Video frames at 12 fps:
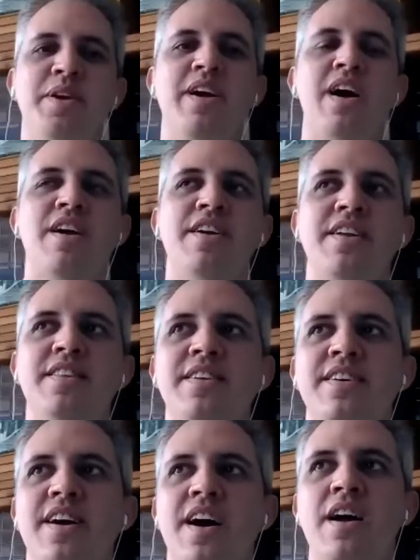regarding
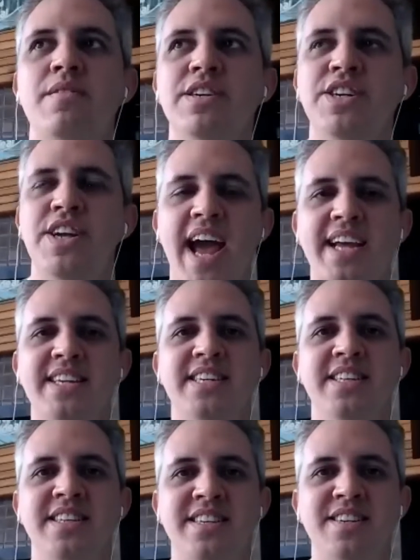the Irish
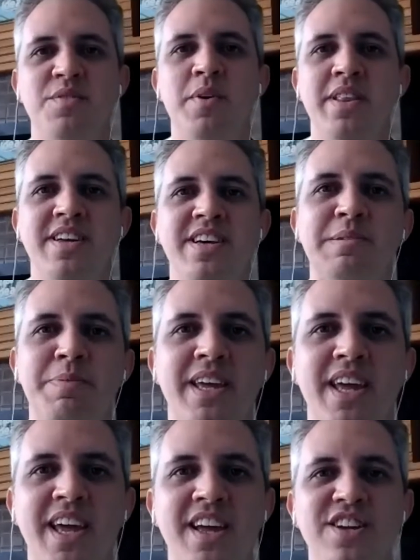accent when they speak
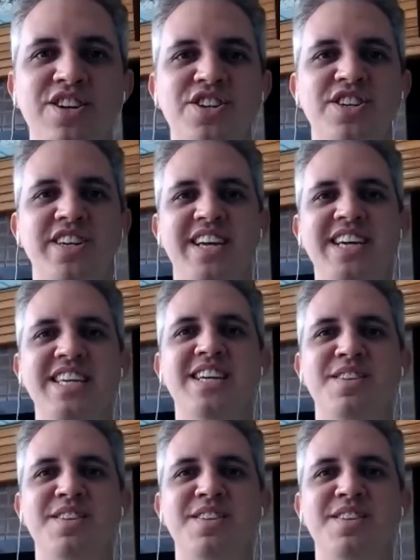English, is